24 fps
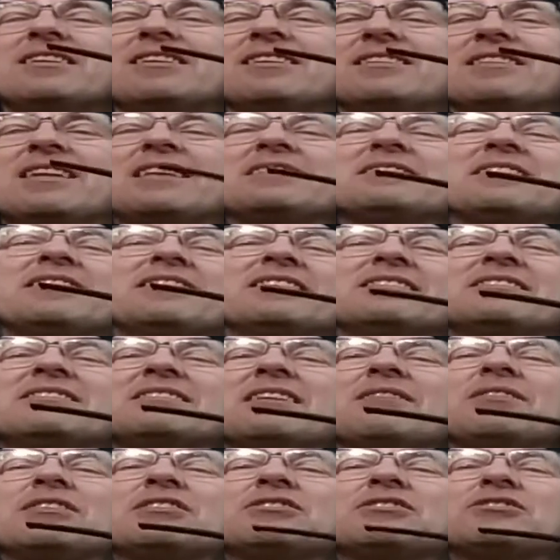That's like a
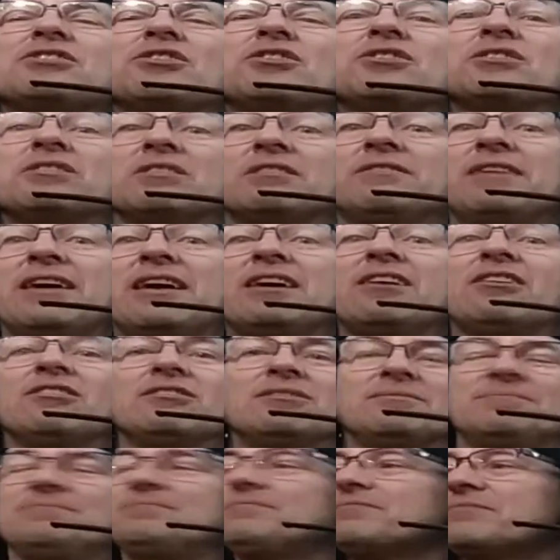7th circle of hell
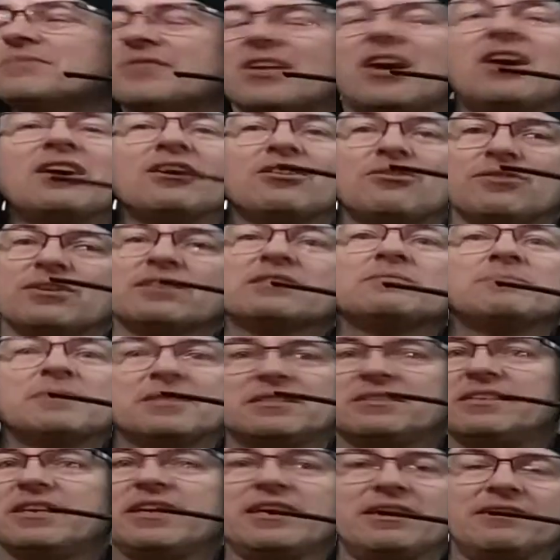on
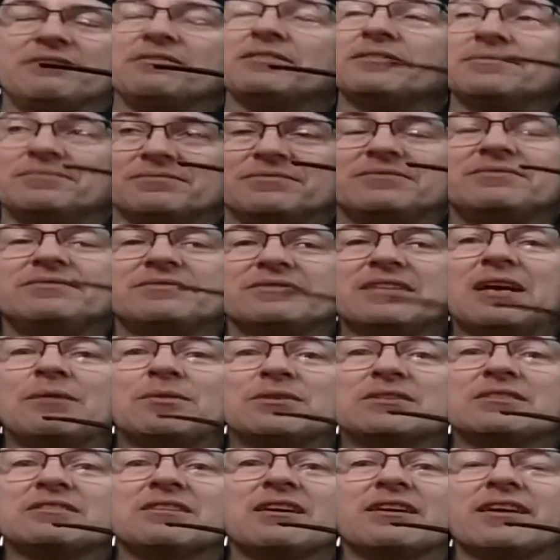Christmas Eve. That would
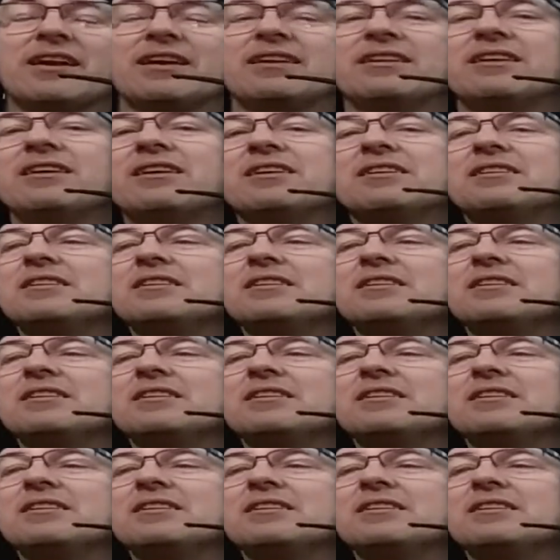suck in.